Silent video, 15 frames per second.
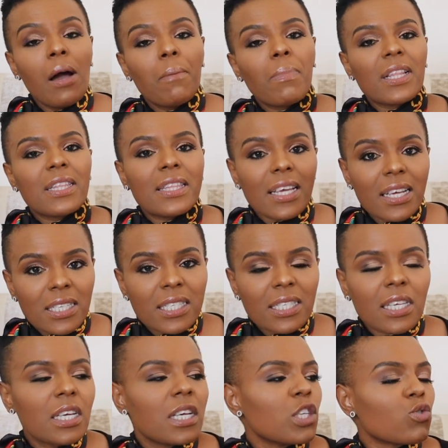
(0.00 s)
But
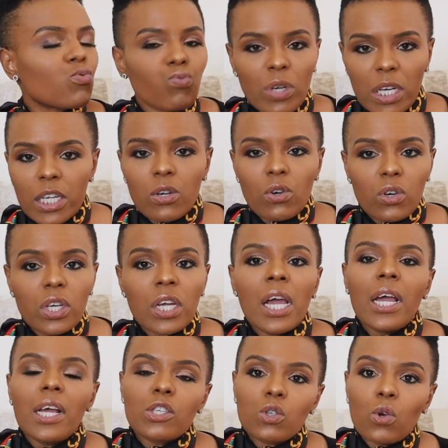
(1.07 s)
this is really good.
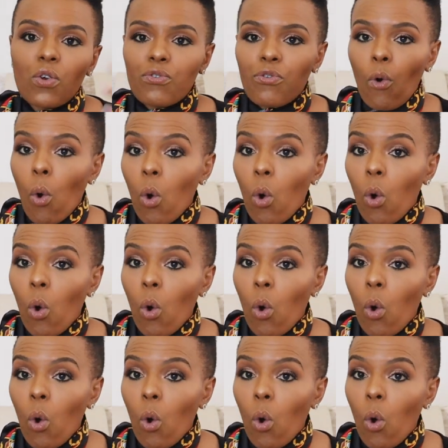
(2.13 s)
It's good for